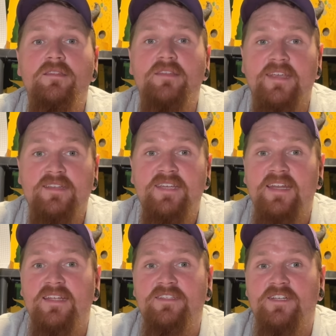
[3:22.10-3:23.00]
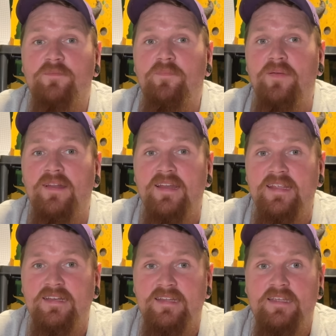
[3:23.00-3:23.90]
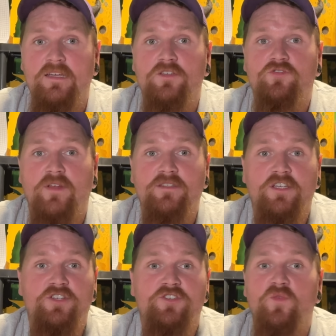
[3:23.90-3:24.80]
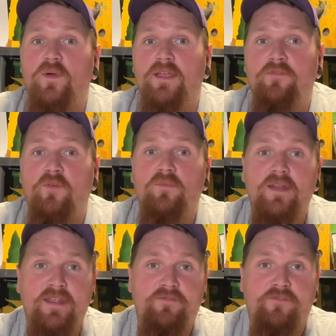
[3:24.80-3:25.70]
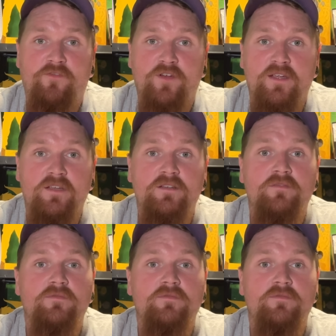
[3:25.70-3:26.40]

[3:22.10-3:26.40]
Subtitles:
The intent is to completely transition away from lead-free